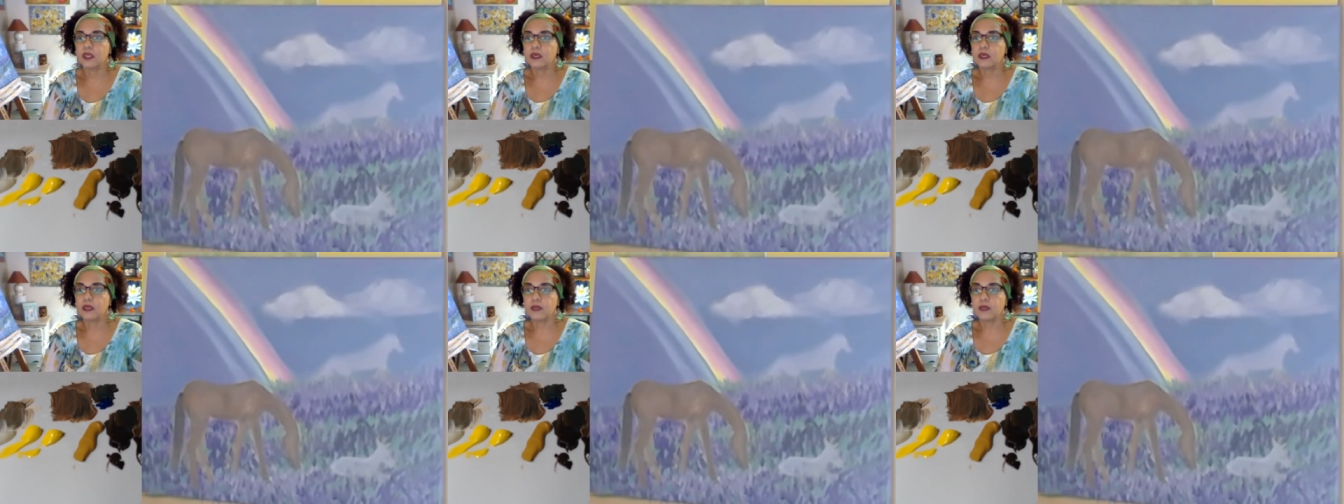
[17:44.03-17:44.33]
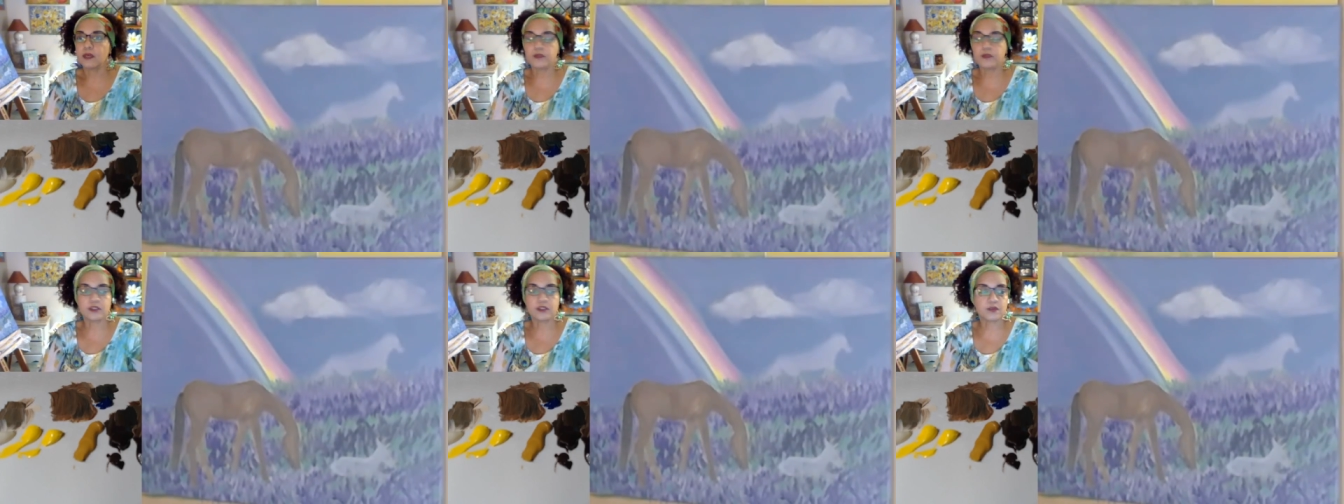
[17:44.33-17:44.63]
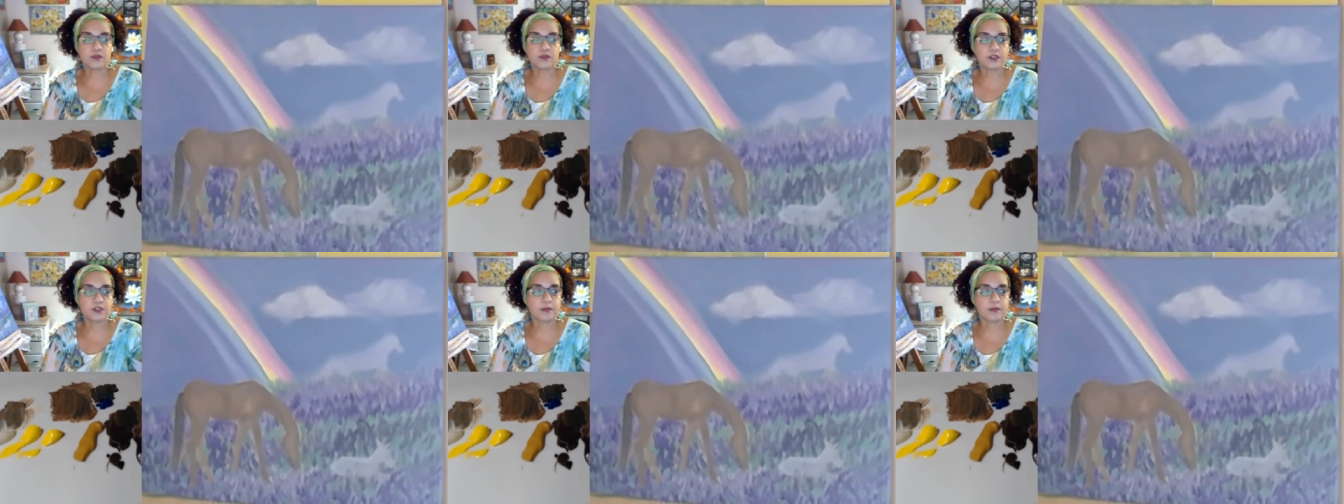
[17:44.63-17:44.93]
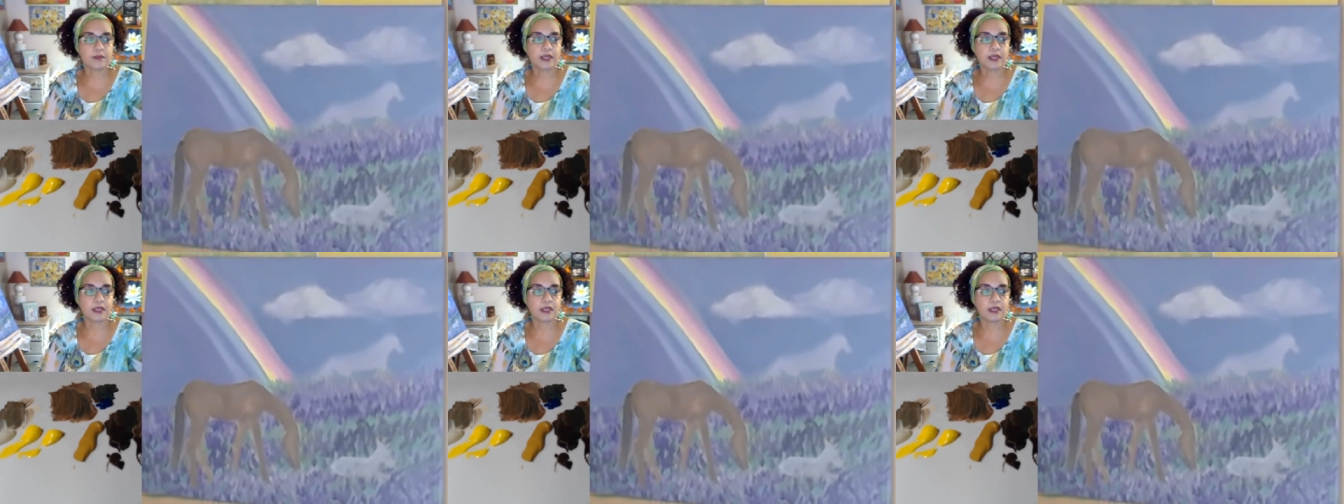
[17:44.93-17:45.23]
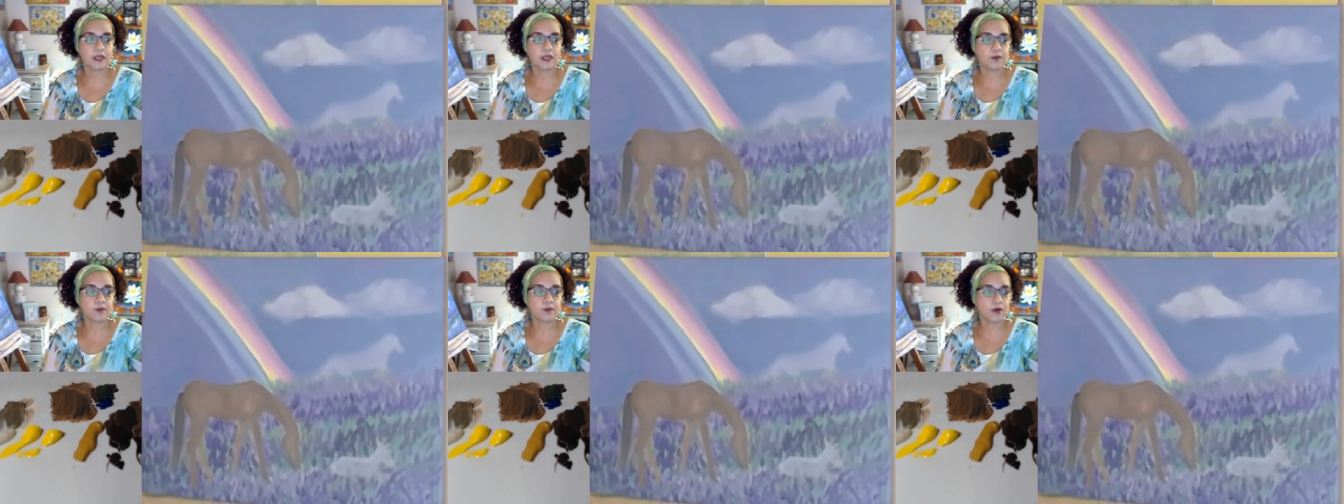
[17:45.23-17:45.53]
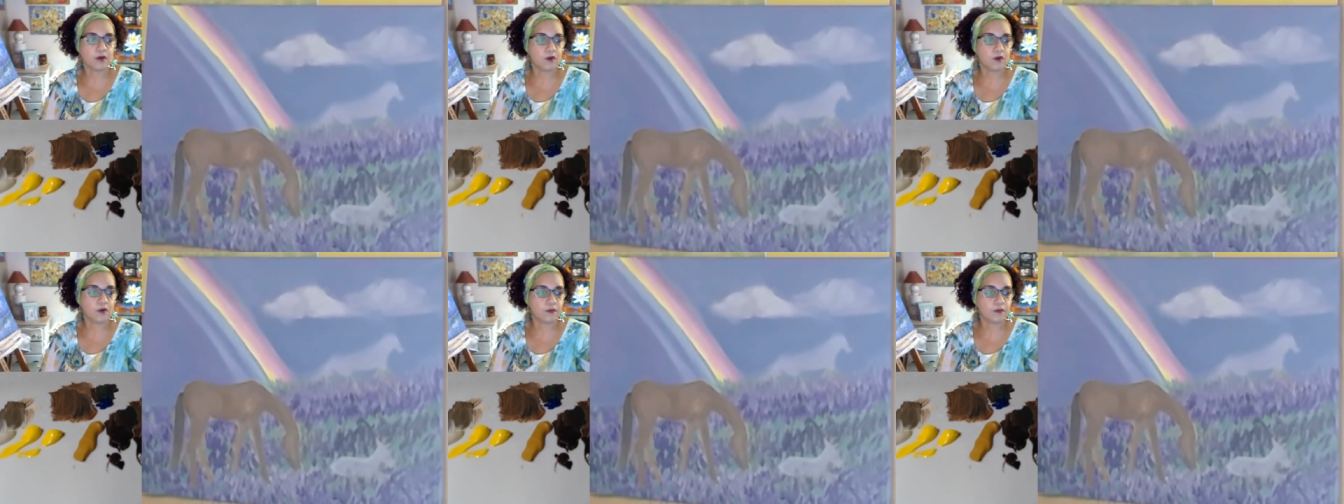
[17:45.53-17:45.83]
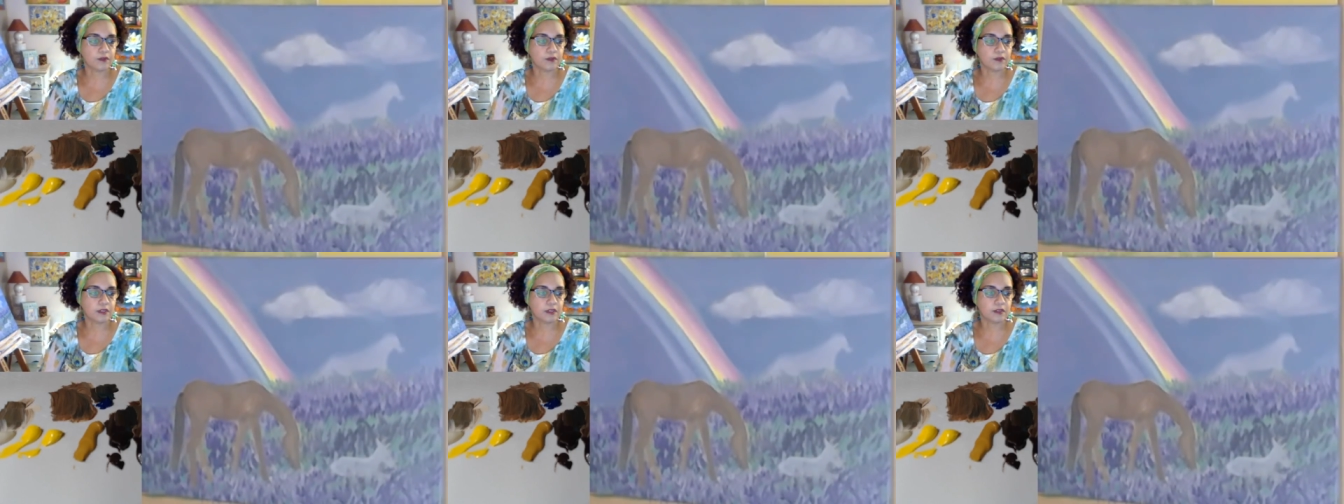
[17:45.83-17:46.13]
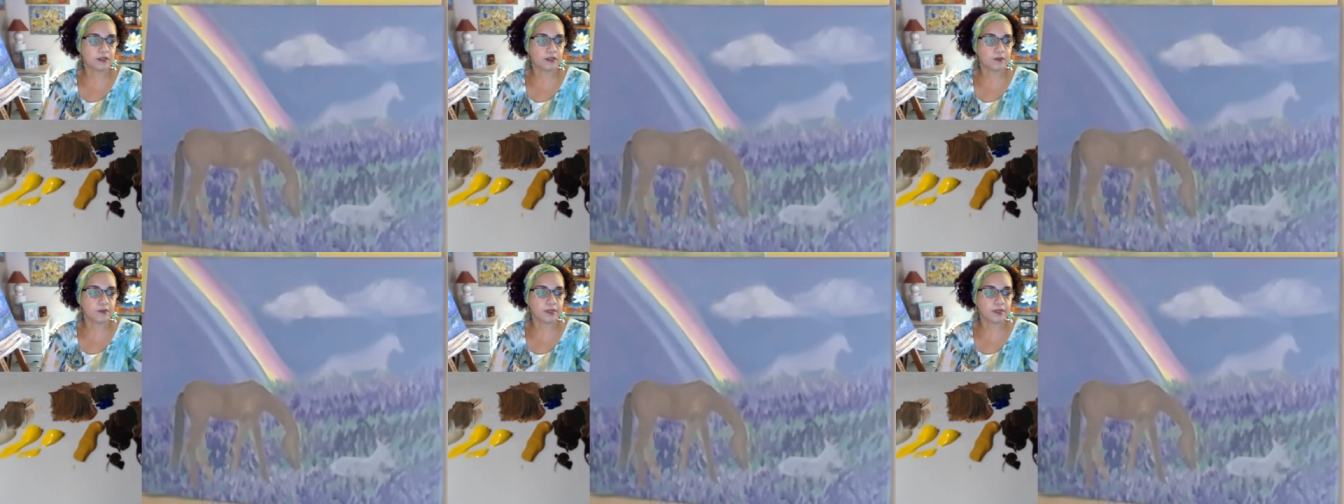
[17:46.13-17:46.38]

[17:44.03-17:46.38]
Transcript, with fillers: I'm going to switch my camera over a little